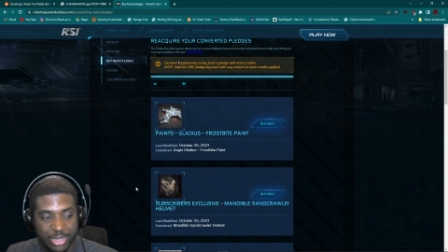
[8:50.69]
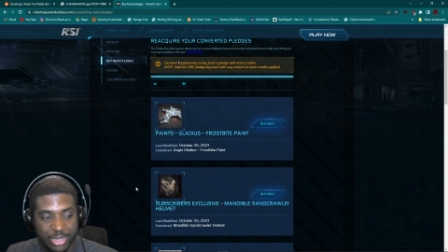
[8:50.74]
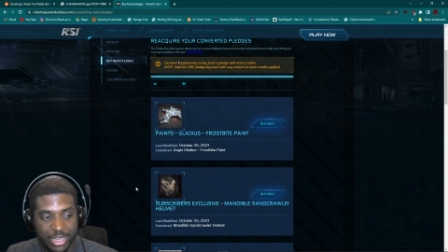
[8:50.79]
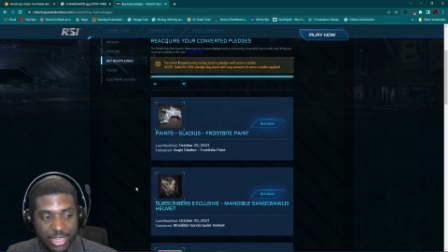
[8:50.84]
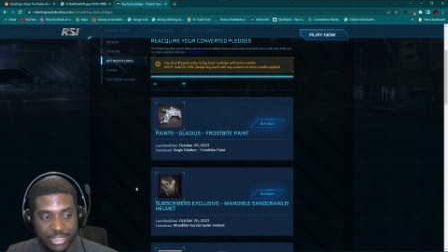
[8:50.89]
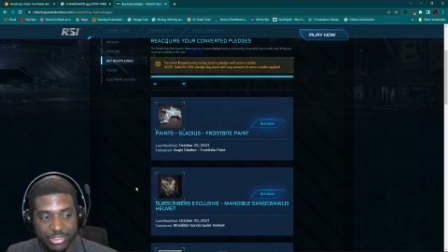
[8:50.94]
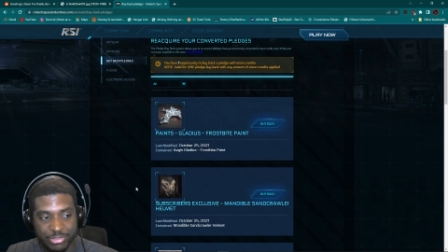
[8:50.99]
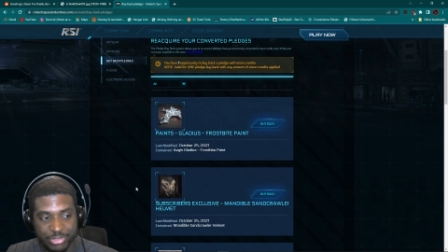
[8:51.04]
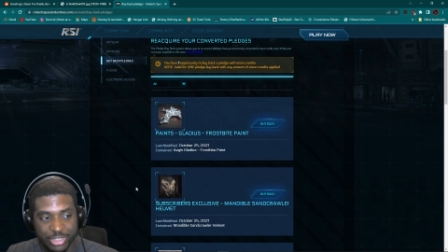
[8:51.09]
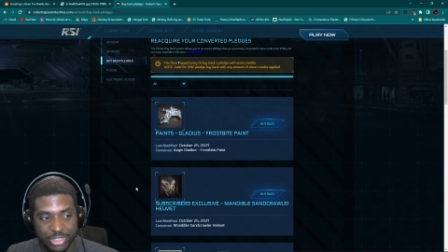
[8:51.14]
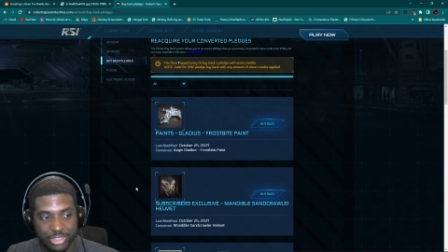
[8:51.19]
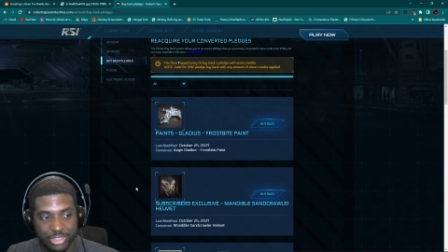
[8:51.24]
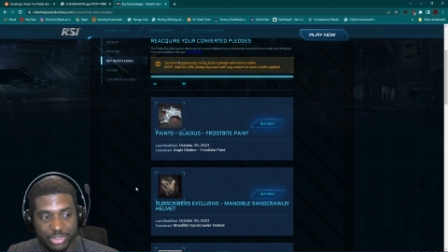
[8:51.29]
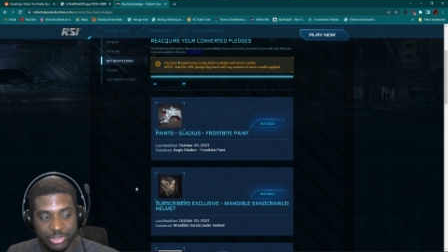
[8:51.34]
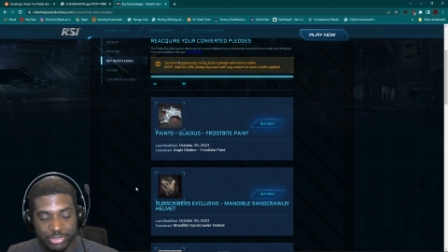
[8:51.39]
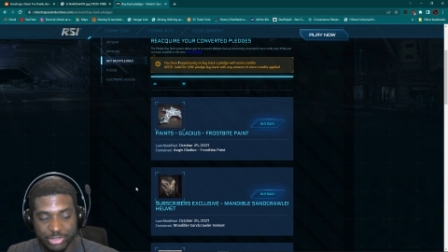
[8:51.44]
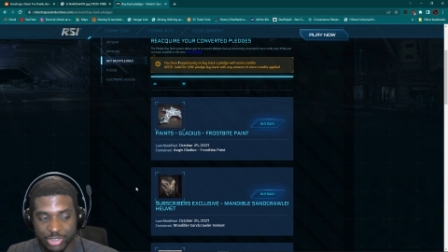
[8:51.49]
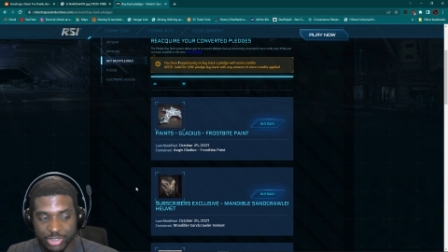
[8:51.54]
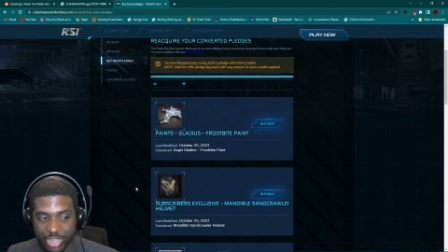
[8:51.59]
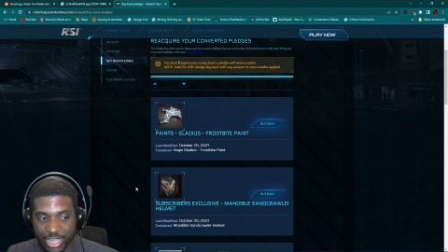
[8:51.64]
like the video
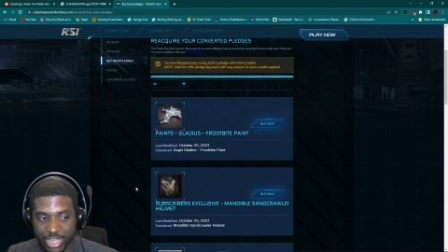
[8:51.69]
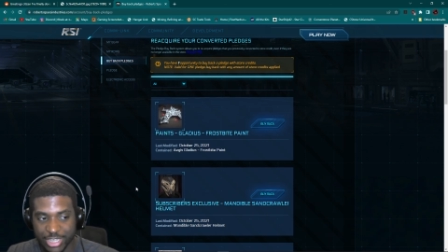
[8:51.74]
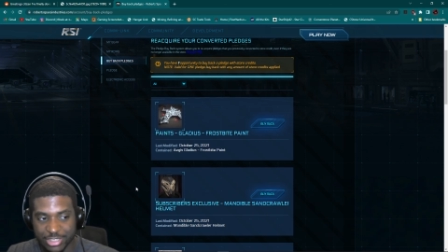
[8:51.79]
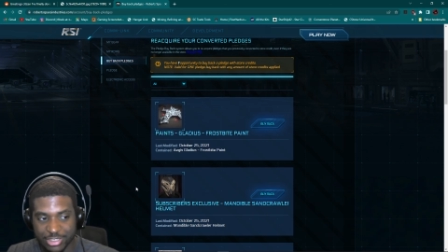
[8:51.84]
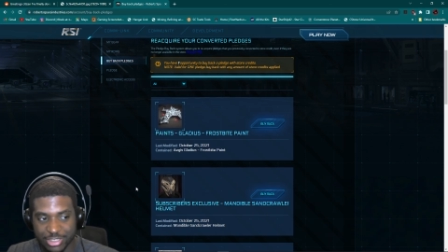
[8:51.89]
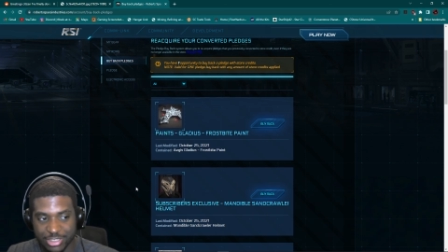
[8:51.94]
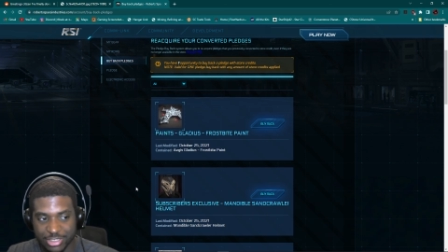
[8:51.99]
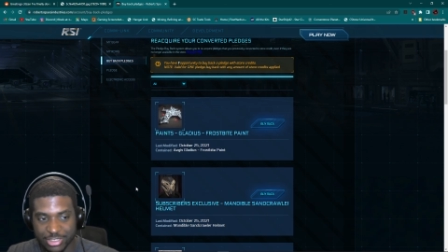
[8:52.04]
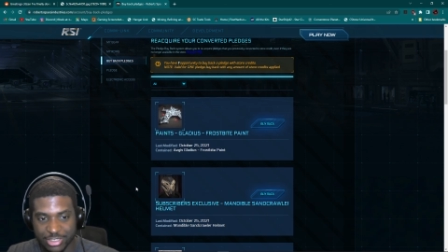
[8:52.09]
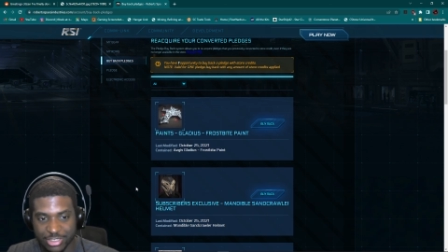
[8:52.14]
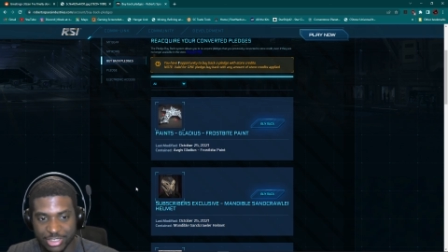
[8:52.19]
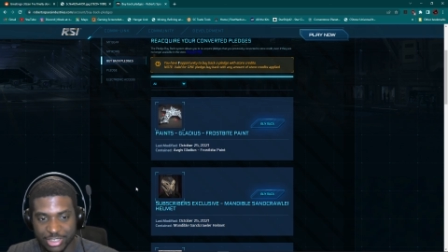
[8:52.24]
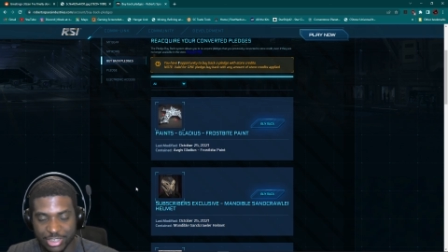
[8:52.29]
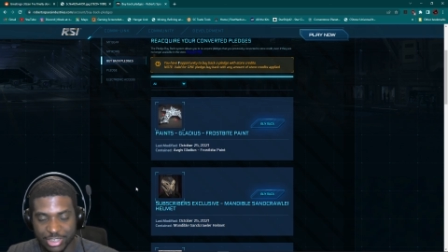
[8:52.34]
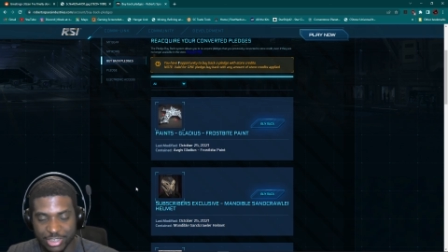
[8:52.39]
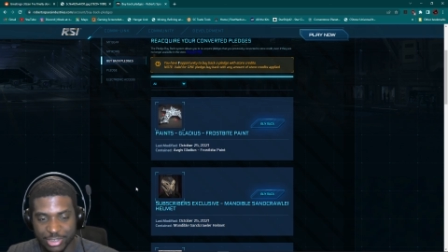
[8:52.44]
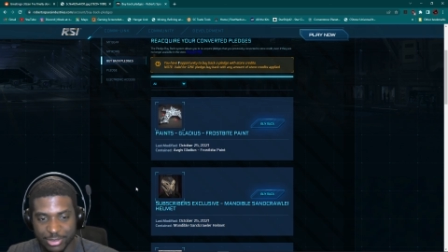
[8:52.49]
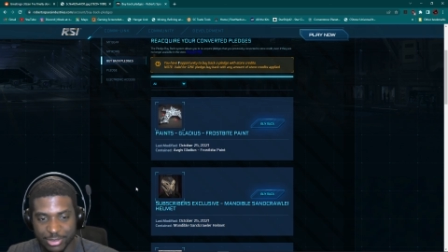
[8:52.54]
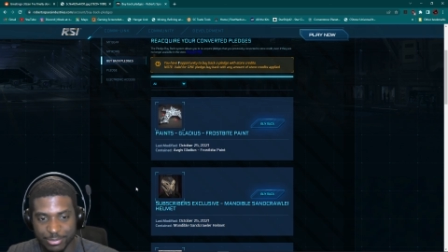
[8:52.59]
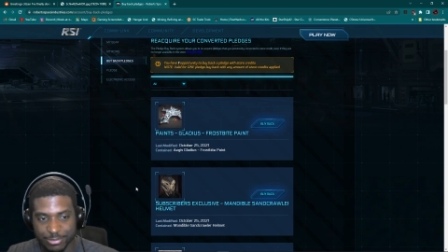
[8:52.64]
if you liked it,
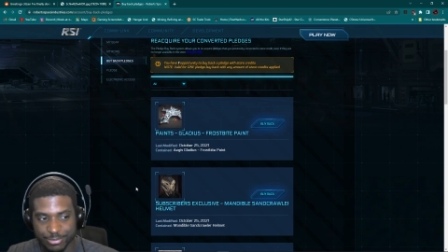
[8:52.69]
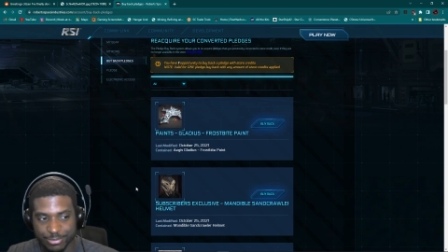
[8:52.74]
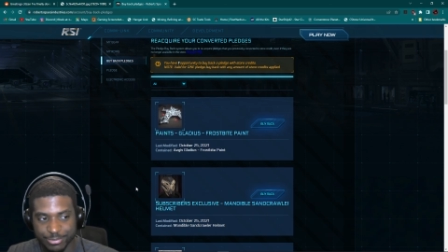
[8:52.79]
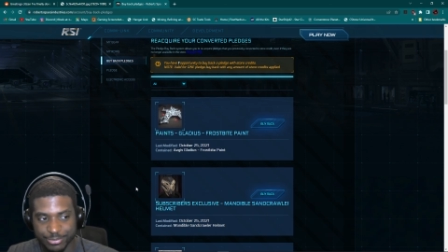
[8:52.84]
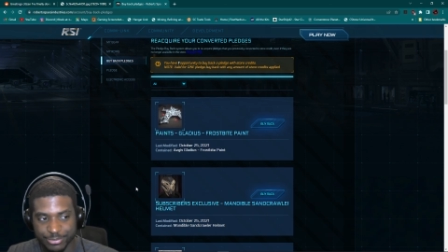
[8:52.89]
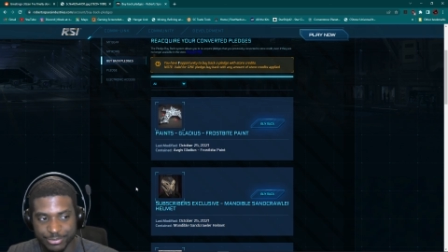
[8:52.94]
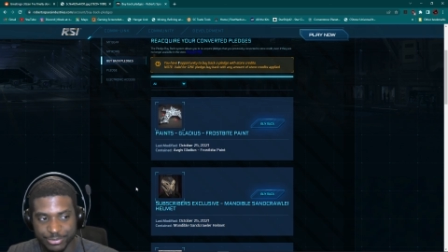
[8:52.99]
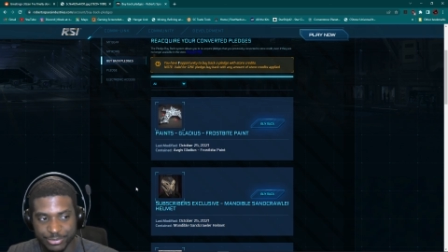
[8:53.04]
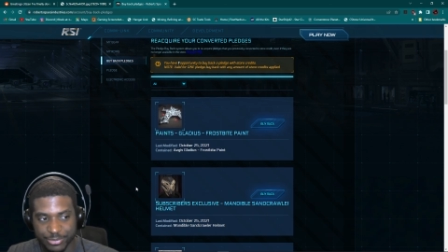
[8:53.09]
and